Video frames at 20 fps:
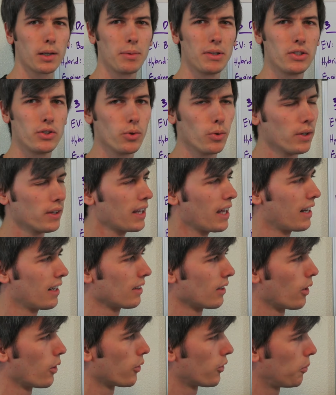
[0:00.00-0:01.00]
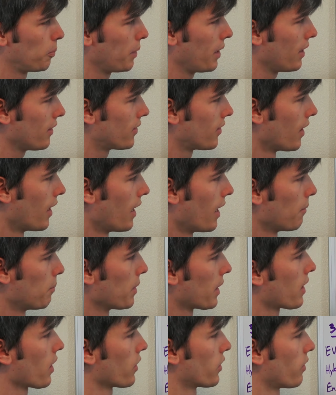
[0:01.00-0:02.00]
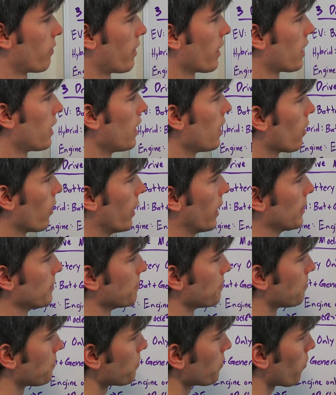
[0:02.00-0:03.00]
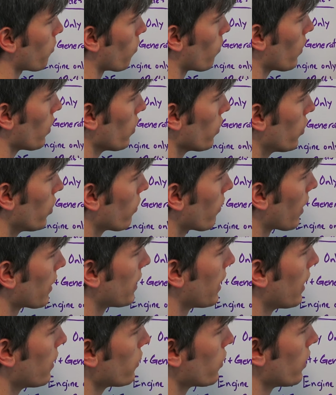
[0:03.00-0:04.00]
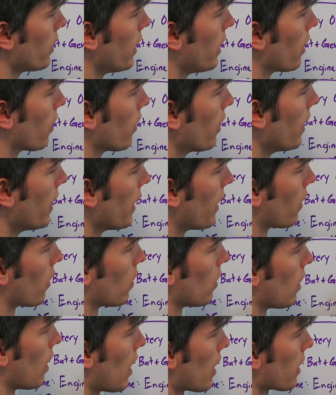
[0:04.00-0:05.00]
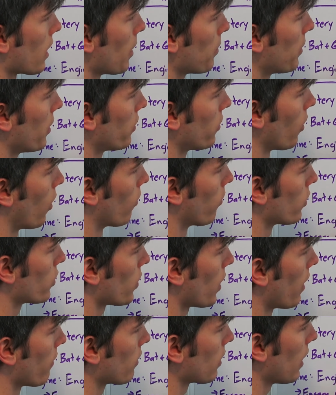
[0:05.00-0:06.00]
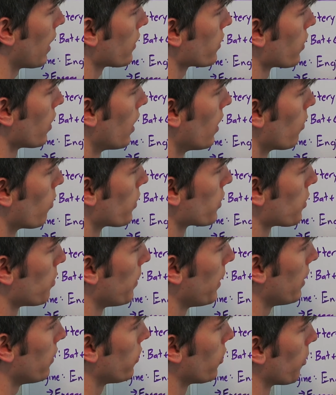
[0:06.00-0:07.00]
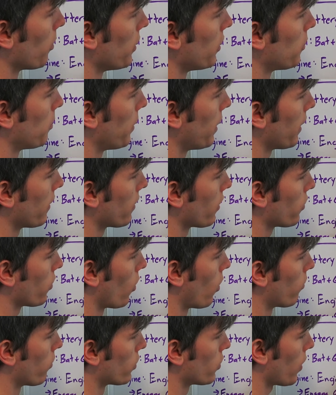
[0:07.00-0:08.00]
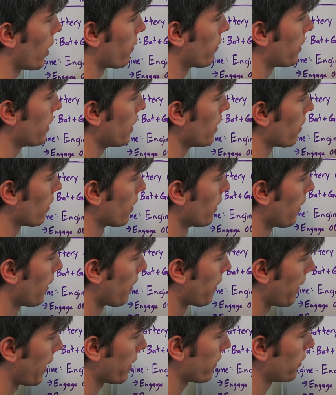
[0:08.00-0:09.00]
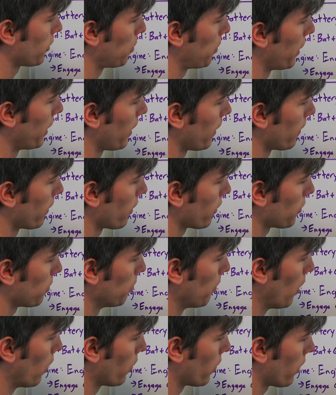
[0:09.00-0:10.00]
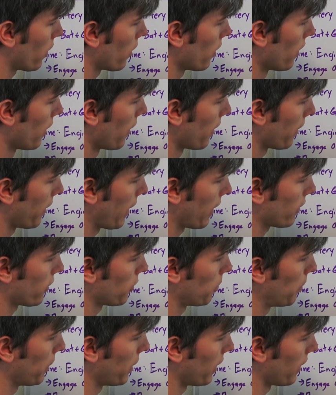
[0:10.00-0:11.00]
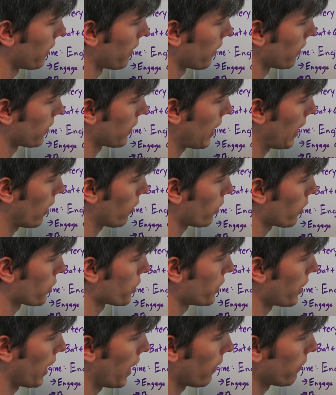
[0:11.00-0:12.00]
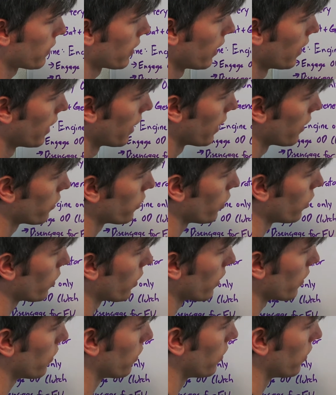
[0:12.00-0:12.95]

going to be doing that at low speeds because of the gearing. So you've got the engine here, it'll lock up this overdrive clutch, which means you'll be spinning this overdrive gear, that's spinning this motor, that's spinning this countershaft, and so you can